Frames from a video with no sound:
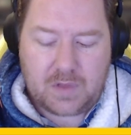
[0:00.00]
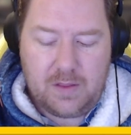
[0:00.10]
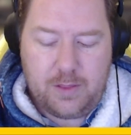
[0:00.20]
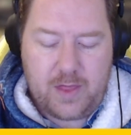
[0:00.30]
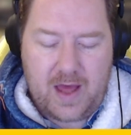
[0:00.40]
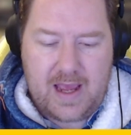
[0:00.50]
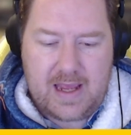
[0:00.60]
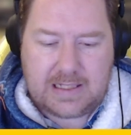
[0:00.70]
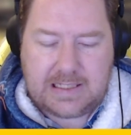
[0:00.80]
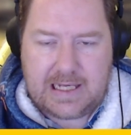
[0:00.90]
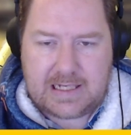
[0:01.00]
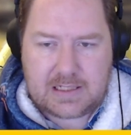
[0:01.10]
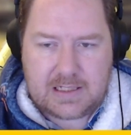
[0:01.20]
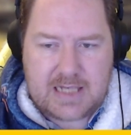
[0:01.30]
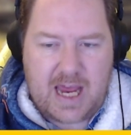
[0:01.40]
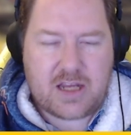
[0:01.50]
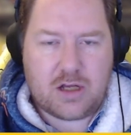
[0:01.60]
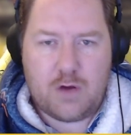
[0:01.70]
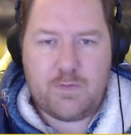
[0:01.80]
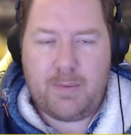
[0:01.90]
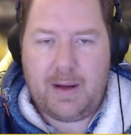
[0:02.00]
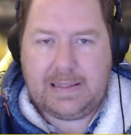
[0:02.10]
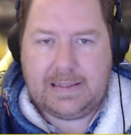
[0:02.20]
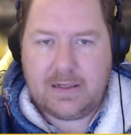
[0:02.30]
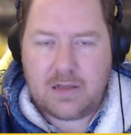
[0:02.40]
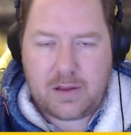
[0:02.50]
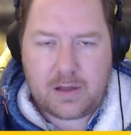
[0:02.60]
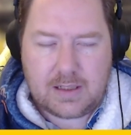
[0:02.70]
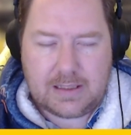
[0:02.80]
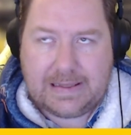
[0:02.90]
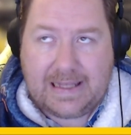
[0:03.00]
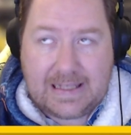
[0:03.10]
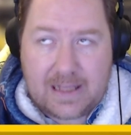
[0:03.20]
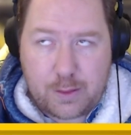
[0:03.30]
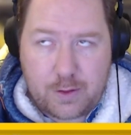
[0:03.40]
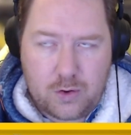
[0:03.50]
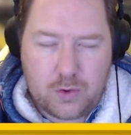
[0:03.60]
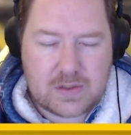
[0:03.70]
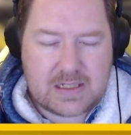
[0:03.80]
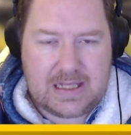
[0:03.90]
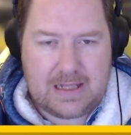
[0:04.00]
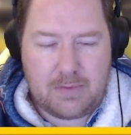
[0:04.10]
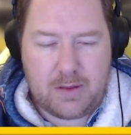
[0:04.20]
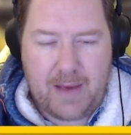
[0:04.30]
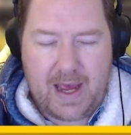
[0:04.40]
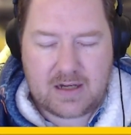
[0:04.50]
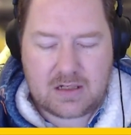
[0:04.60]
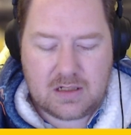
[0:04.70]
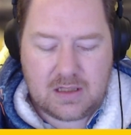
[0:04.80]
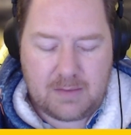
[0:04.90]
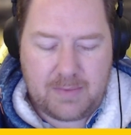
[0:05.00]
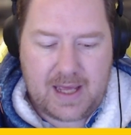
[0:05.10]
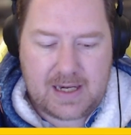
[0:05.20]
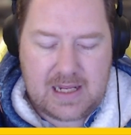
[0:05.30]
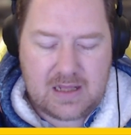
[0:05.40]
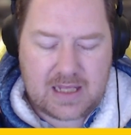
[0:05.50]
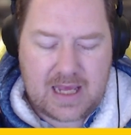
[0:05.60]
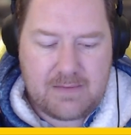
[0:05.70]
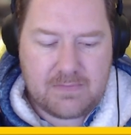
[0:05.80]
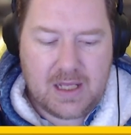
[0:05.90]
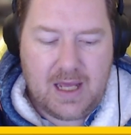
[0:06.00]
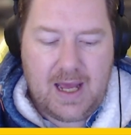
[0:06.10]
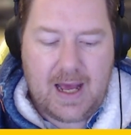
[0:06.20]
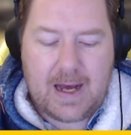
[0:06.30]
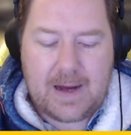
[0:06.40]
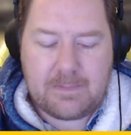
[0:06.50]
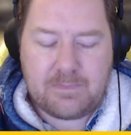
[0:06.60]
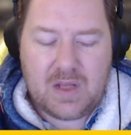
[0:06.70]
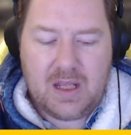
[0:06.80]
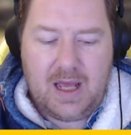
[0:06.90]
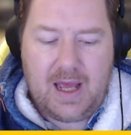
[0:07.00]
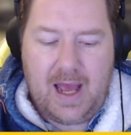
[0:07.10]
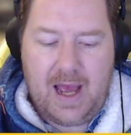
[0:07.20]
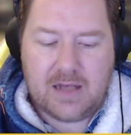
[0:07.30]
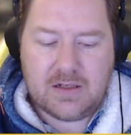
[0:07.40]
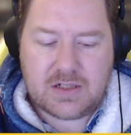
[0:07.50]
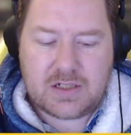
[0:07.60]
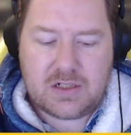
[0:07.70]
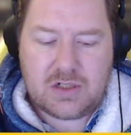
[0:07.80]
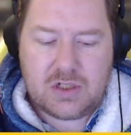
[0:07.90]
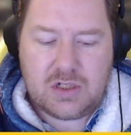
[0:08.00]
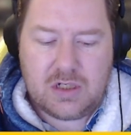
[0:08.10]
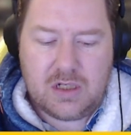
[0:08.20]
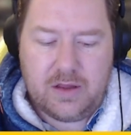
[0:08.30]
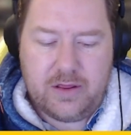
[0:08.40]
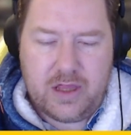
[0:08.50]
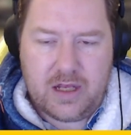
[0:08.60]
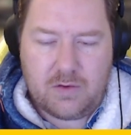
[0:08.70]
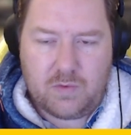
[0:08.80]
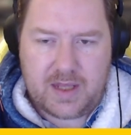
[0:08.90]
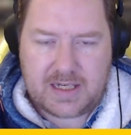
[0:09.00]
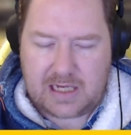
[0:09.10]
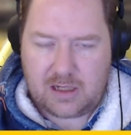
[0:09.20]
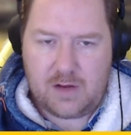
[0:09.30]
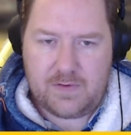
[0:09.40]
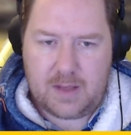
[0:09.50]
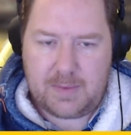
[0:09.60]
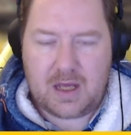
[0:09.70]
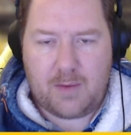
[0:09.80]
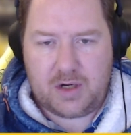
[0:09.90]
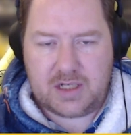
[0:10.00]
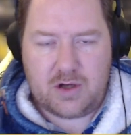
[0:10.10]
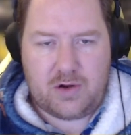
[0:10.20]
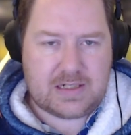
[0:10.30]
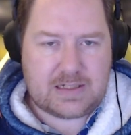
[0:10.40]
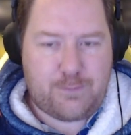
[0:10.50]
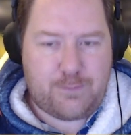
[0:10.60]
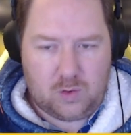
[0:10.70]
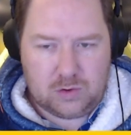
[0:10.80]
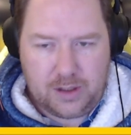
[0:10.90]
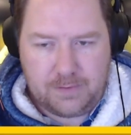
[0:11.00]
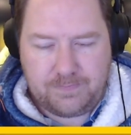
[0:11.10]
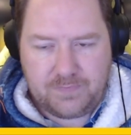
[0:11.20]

They get taken over by Lilith, who's the baddie in the game, and then when they're taken over, they become what is known as Fallen.